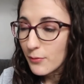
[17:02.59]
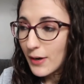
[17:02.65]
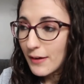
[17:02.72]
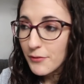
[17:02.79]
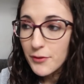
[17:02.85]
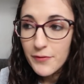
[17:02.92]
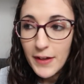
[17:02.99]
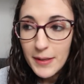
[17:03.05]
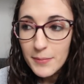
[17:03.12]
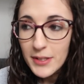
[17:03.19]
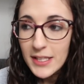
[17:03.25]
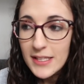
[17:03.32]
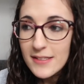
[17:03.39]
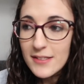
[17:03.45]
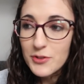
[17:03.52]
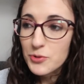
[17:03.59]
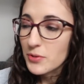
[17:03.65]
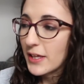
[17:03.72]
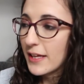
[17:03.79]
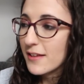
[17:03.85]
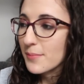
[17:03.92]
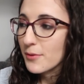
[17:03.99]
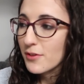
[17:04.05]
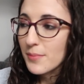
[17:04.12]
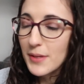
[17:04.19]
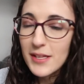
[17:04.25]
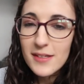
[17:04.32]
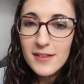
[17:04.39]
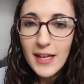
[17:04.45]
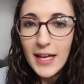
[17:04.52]
rival families. And Juliet's supposed to
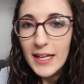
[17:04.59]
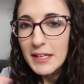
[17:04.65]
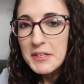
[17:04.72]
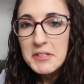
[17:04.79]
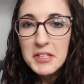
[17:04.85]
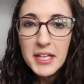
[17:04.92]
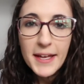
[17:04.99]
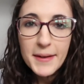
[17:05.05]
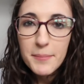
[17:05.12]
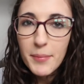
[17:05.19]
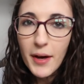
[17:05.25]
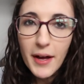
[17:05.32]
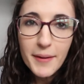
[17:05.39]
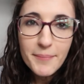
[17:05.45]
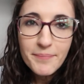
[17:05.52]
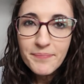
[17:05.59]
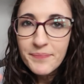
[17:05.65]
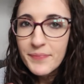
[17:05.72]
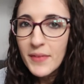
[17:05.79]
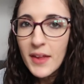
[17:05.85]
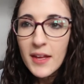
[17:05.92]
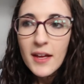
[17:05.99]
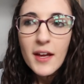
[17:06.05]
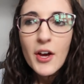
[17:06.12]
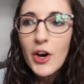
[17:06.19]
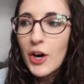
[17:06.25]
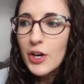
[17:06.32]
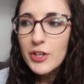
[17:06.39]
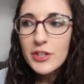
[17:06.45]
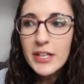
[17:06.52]
be this like kick butt,
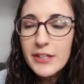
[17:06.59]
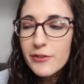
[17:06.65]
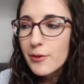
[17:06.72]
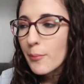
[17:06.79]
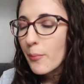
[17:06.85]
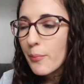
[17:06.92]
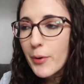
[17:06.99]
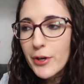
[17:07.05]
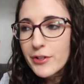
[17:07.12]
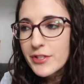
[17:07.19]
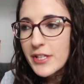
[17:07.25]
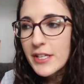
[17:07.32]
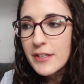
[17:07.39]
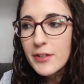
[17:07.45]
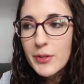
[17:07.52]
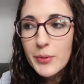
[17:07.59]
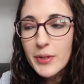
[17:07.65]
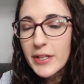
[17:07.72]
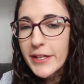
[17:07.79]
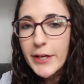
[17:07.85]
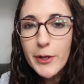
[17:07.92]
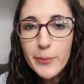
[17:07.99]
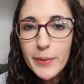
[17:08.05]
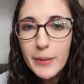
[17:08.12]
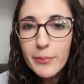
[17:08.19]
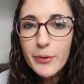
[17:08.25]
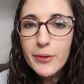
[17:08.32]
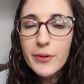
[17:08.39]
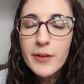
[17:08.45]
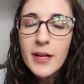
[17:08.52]
heartless person who can kill
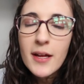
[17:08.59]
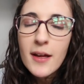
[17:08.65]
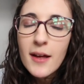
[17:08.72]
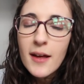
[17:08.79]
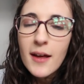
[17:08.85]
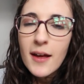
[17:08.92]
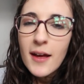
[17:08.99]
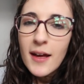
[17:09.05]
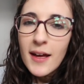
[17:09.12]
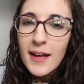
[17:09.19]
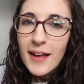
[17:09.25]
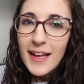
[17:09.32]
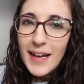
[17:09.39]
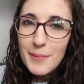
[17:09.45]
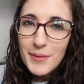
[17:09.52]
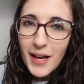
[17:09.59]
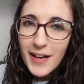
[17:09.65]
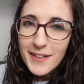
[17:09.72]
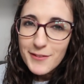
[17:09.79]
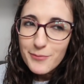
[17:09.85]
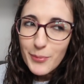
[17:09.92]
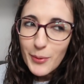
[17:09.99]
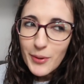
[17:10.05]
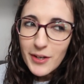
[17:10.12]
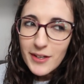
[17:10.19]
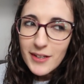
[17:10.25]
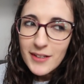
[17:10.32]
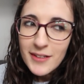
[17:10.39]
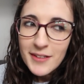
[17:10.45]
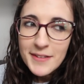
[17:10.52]
people. And I'm kind of
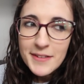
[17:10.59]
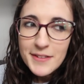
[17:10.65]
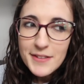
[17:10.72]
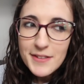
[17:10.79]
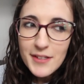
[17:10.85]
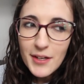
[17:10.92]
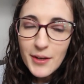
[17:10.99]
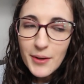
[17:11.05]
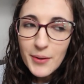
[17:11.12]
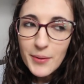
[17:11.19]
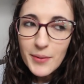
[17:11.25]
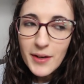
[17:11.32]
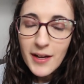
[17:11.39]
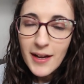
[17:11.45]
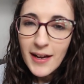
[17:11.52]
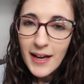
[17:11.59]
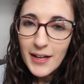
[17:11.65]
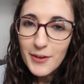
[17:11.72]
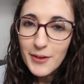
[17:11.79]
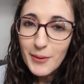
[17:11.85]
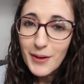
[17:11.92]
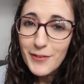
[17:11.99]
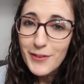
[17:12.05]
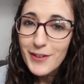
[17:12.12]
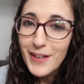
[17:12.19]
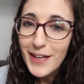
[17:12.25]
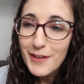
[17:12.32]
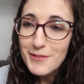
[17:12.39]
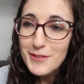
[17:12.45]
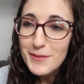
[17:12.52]
bored, so I don't know. I feel
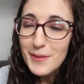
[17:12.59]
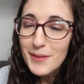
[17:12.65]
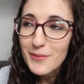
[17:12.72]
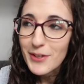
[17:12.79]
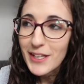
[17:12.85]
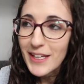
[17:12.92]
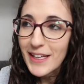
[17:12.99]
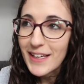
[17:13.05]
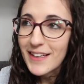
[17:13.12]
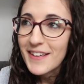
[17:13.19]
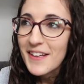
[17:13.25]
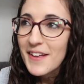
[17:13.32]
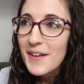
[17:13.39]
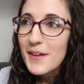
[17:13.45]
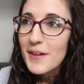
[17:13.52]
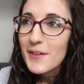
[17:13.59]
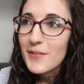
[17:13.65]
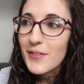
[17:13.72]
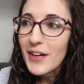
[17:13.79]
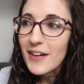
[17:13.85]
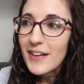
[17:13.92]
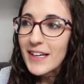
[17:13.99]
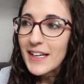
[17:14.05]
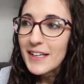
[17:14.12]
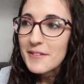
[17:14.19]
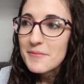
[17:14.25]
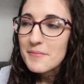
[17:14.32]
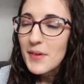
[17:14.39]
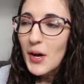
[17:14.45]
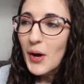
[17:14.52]
like I've just been reading
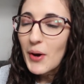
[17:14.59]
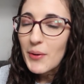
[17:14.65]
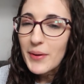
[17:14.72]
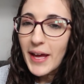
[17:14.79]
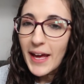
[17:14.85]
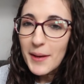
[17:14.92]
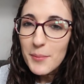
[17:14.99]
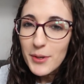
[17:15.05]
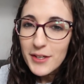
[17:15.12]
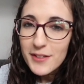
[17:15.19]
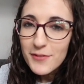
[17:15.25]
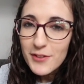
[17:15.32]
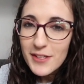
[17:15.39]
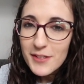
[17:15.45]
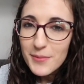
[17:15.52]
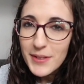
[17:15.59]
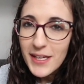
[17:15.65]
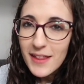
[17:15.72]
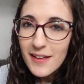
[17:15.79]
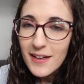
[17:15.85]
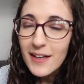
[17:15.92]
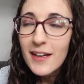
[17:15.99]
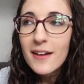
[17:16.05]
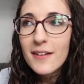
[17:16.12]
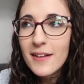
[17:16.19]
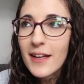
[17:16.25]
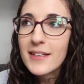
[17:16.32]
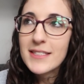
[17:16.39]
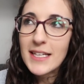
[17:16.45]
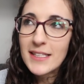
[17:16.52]
very okay books for this readathon.
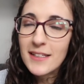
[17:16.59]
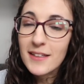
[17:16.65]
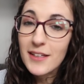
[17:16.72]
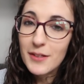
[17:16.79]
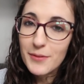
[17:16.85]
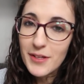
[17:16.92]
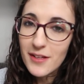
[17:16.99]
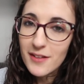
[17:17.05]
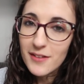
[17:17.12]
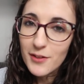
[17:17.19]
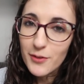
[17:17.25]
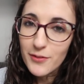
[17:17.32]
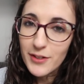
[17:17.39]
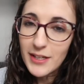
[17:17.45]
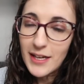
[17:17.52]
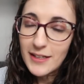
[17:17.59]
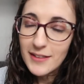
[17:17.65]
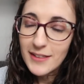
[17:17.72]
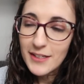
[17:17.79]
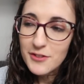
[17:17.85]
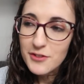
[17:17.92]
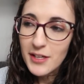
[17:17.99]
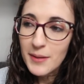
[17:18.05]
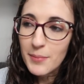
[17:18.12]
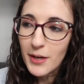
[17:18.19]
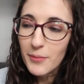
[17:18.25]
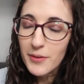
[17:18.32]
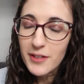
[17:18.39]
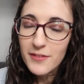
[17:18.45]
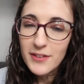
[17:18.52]
Like technically the readathon's over, it ended yesterday,
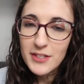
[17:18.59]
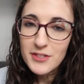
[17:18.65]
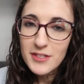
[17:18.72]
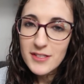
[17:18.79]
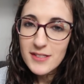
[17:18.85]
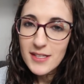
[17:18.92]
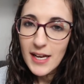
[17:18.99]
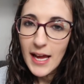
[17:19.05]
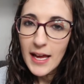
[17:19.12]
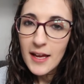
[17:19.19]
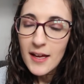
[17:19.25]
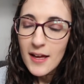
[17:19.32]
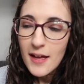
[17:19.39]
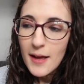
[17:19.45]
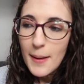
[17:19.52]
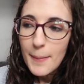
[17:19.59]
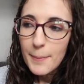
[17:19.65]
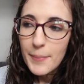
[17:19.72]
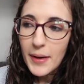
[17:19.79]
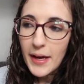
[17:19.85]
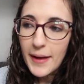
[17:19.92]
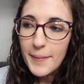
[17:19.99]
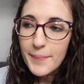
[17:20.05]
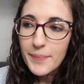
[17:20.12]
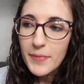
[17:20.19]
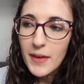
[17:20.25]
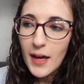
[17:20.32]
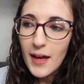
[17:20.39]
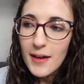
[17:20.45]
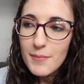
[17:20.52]
but I want to finish this today. But
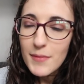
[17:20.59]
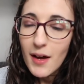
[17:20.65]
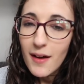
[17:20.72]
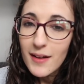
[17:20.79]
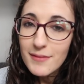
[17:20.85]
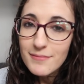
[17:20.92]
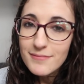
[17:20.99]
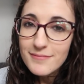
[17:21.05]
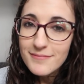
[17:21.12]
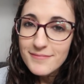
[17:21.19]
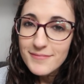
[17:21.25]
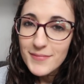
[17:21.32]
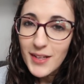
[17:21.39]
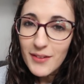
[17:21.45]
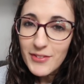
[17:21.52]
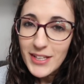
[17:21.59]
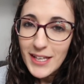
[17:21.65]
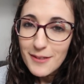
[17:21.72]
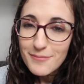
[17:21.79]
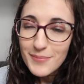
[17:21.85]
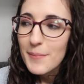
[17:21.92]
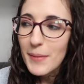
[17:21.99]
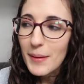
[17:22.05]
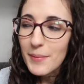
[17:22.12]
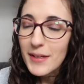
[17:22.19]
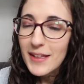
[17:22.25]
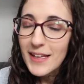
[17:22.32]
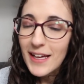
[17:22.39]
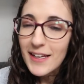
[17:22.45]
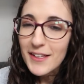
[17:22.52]
I'm not loving it.
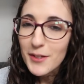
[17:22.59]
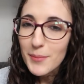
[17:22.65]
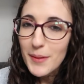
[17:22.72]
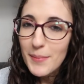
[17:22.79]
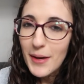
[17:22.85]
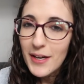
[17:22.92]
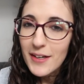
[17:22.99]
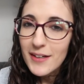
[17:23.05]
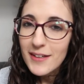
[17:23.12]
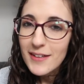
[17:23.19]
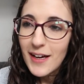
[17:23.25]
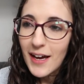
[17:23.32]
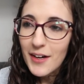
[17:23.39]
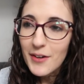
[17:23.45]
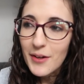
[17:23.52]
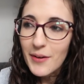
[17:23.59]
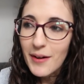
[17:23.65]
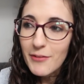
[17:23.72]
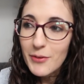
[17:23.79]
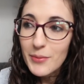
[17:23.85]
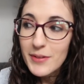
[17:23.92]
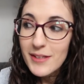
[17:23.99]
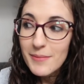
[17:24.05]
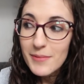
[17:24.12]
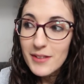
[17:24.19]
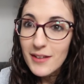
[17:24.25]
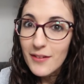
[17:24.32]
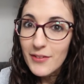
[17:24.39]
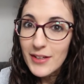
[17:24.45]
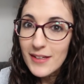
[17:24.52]
Maybe the ending will be better. I don't know, everyone seems
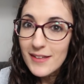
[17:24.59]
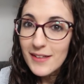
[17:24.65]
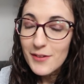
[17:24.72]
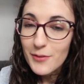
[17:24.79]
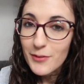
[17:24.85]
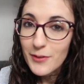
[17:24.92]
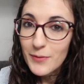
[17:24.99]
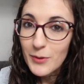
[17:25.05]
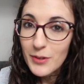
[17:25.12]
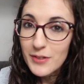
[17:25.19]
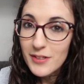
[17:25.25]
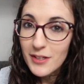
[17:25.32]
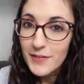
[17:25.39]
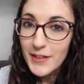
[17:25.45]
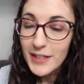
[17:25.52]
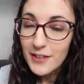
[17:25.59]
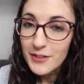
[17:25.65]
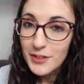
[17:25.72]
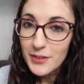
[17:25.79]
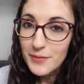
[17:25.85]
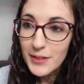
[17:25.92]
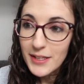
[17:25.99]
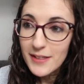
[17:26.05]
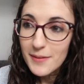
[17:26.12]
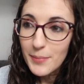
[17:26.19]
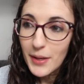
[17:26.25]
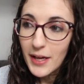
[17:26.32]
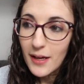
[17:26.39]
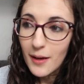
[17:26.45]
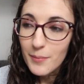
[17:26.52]
to love it. This has over 4-star rating on Goodreads,
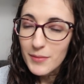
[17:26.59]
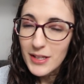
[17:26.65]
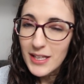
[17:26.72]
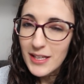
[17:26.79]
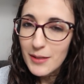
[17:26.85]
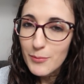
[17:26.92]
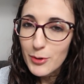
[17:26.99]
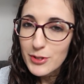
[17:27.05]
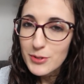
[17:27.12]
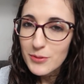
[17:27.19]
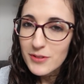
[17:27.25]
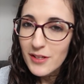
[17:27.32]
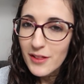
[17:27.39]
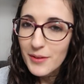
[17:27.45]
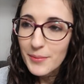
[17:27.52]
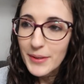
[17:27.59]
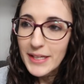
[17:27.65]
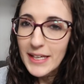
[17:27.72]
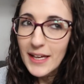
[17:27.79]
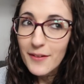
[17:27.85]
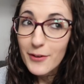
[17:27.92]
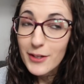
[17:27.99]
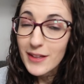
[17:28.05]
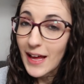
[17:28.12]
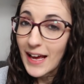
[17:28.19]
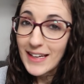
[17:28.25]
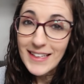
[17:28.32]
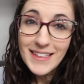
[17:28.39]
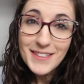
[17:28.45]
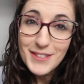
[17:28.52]
but I'm leaning more towards a 3. I've heard the
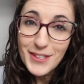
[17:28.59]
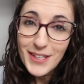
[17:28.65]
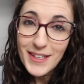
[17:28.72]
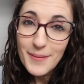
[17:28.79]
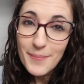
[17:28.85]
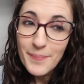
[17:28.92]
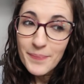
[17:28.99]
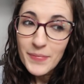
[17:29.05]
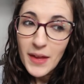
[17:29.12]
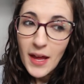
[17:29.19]
ending's good,